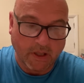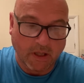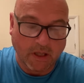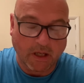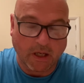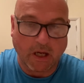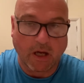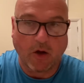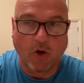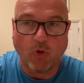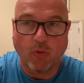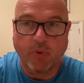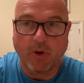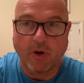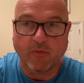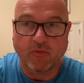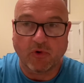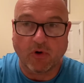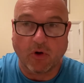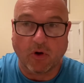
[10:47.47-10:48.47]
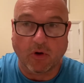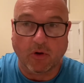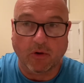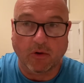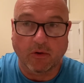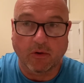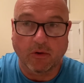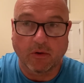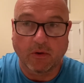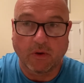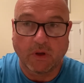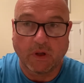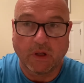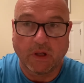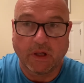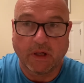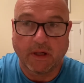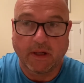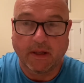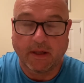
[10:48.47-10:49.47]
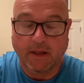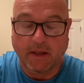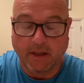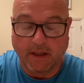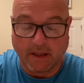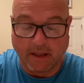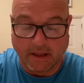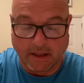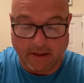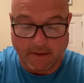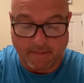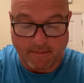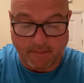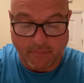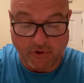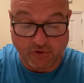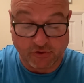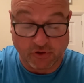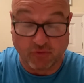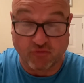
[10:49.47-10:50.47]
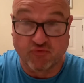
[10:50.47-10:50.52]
I hope I'm wrong, because I